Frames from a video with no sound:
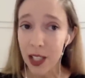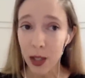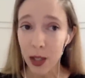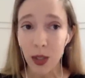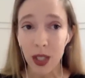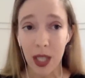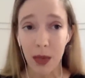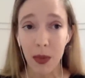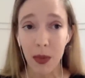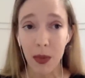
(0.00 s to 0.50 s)

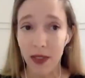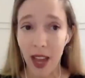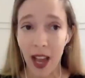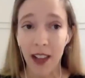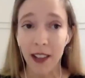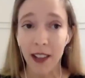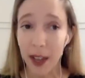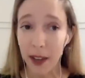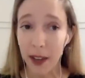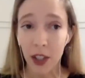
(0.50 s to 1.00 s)
use some of
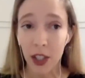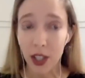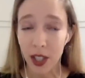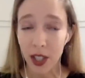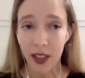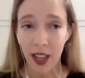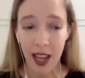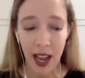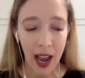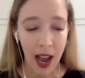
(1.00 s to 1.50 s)
that leverage
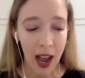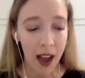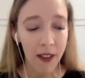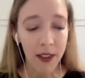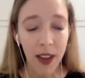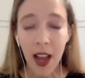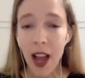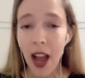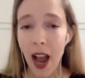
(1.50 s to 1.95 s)
that they have.